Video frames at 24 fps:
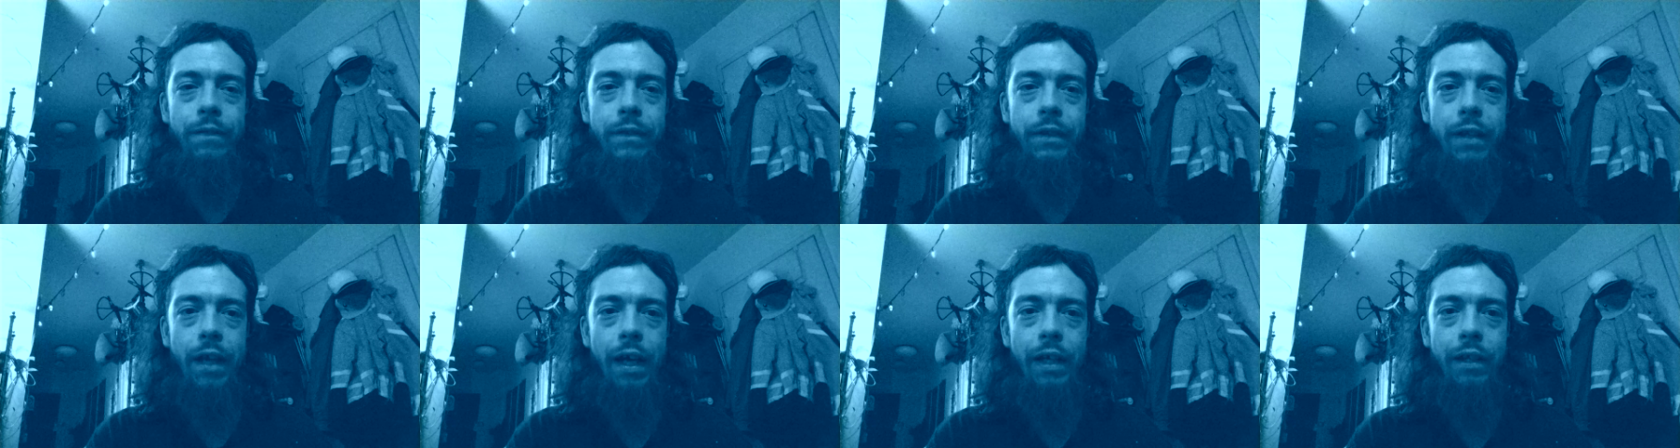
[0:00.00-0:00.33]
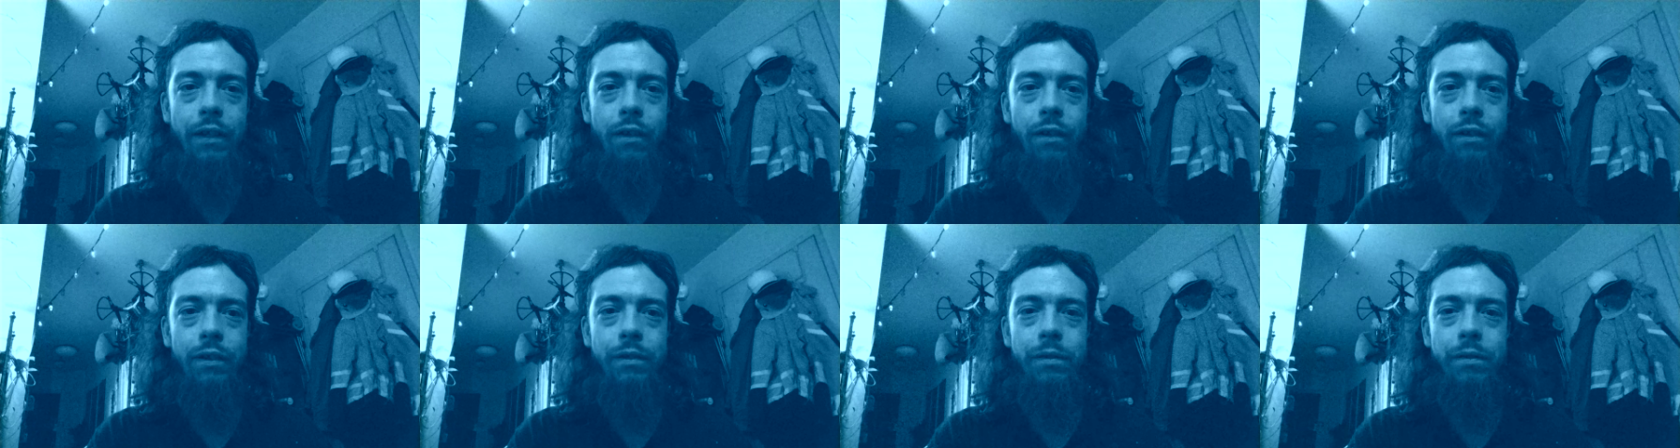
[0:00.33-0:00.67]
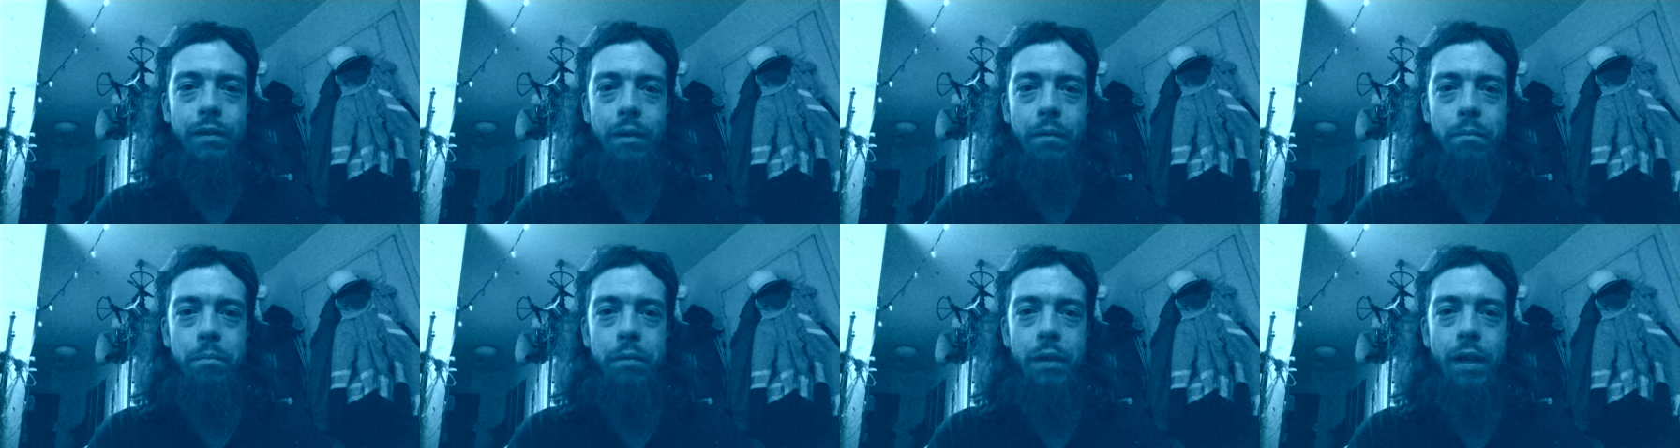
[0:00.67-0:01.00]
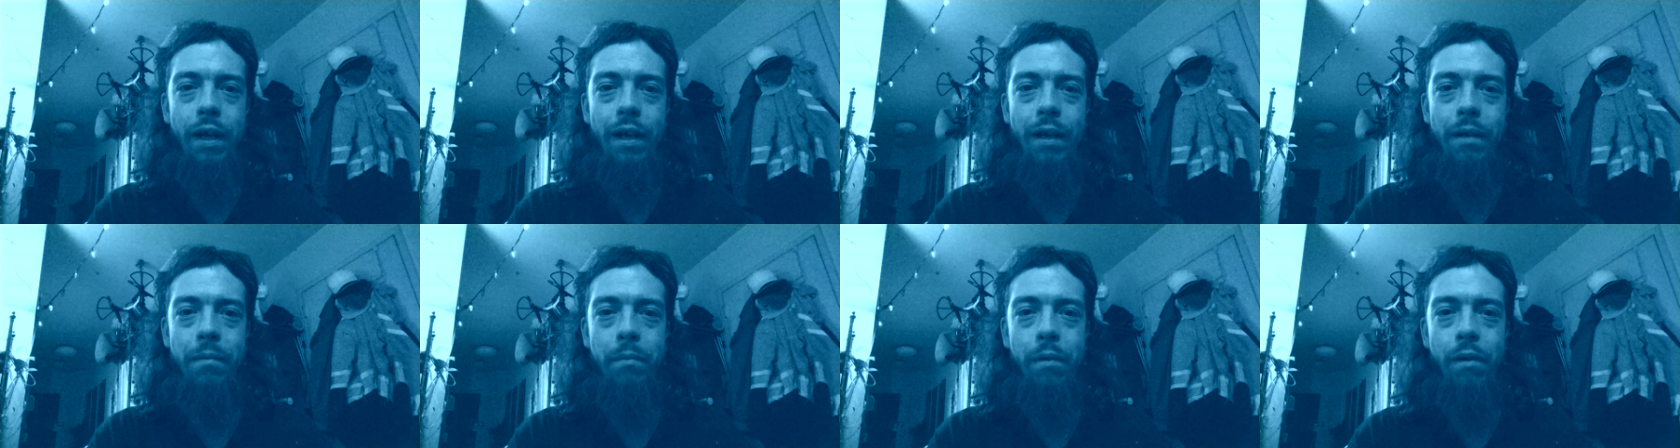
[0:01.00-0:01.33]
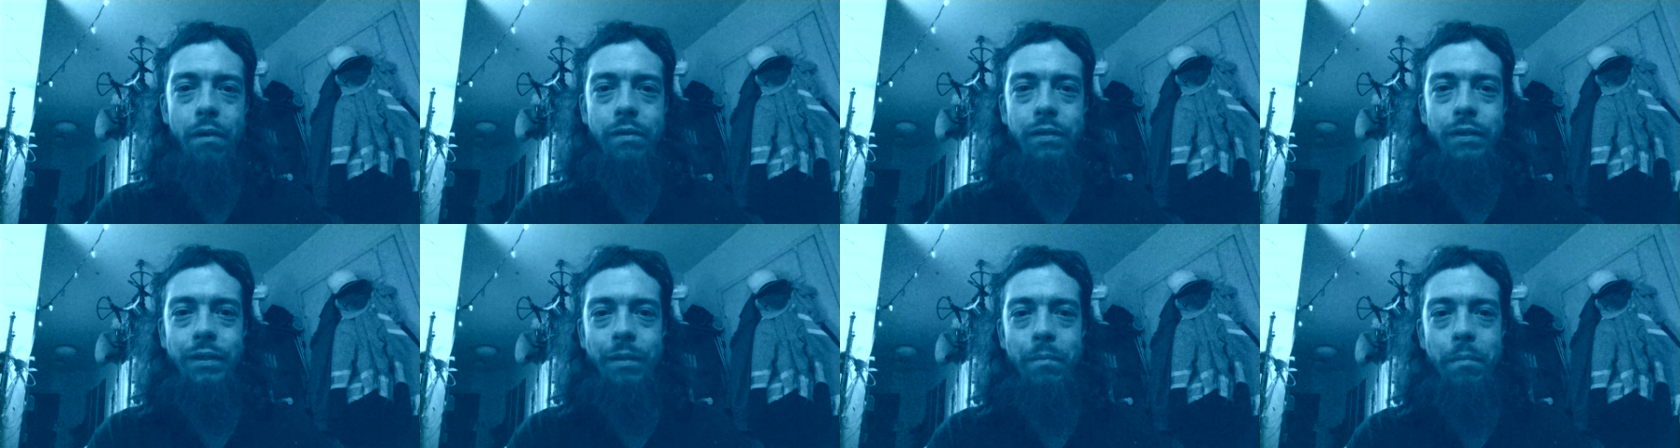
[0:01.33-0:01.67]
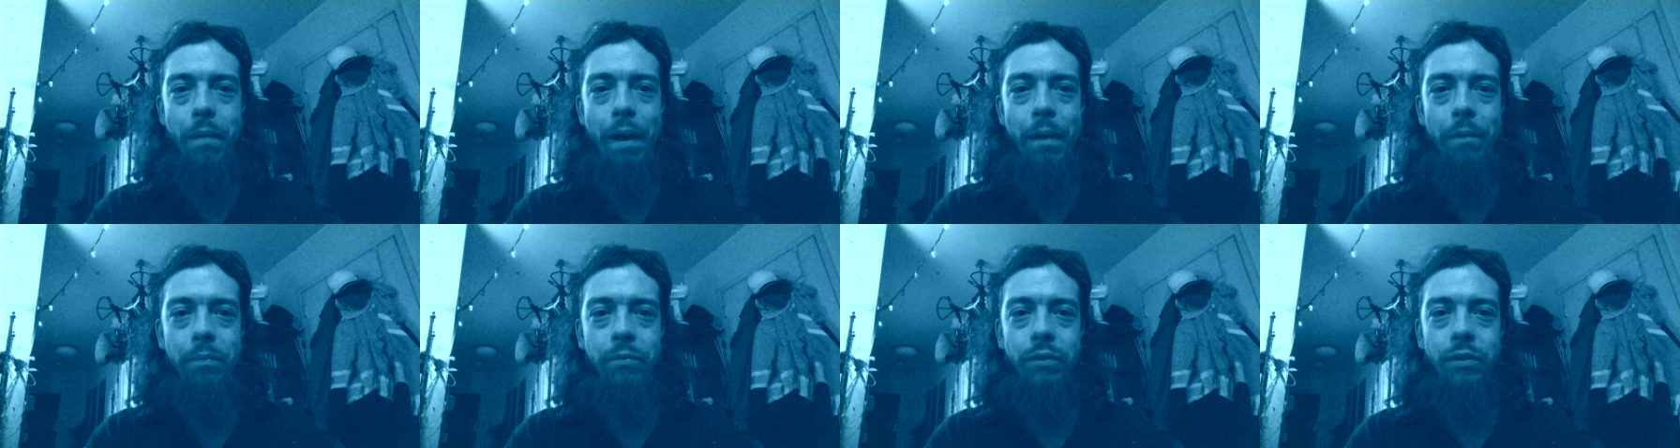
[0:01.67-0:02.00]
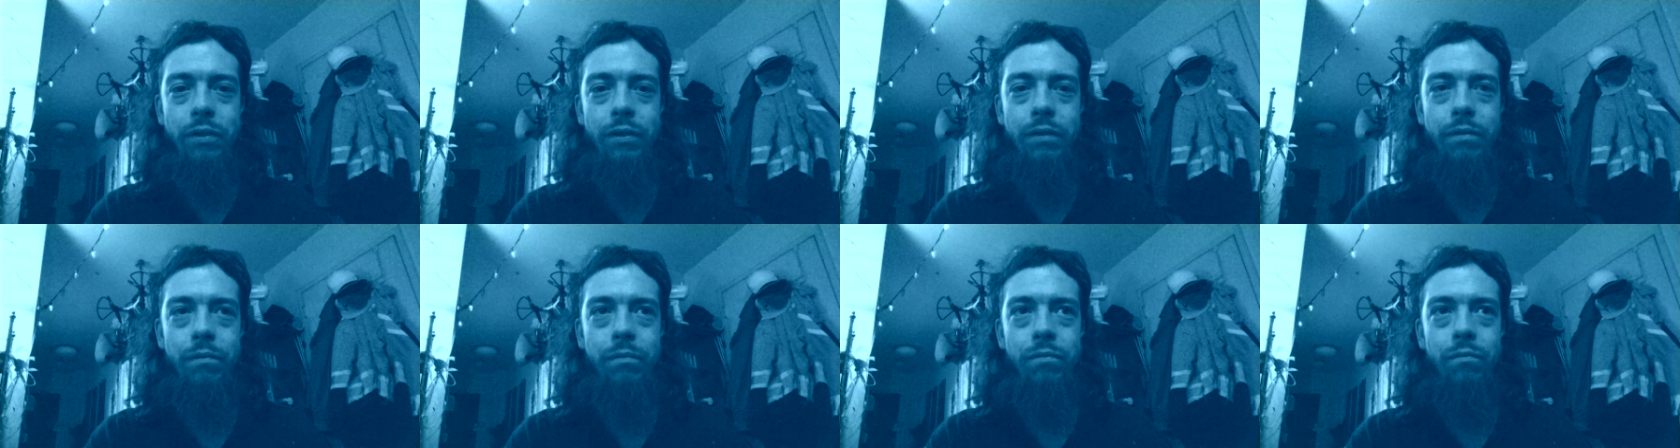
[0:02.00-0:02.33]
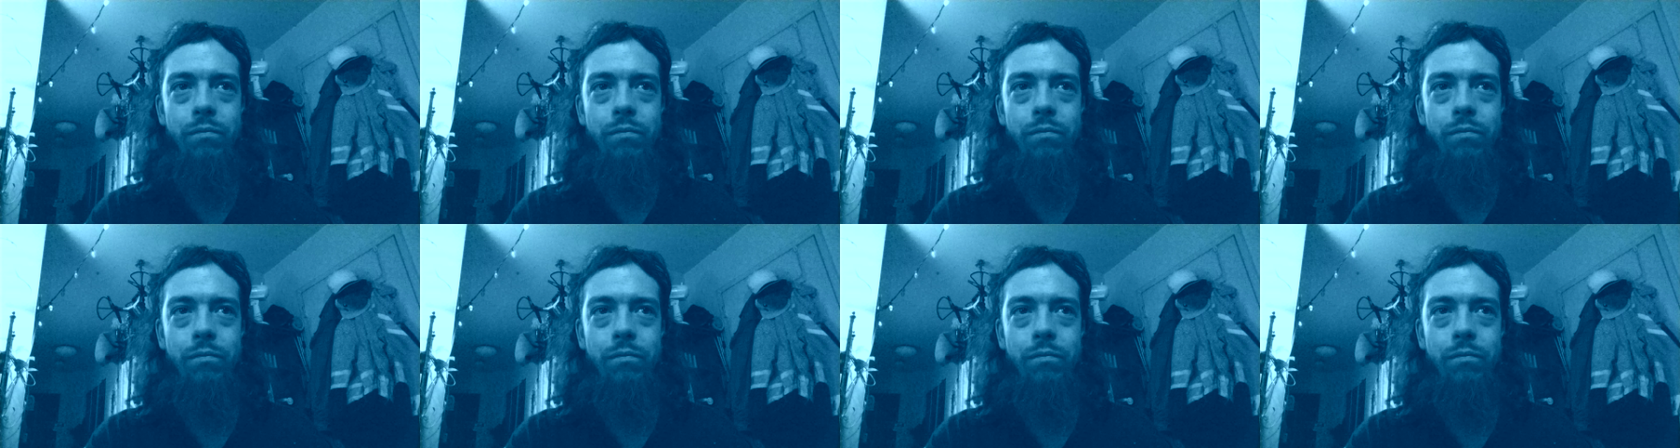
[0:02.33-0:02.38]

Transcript: I looked up uh, most of the maps,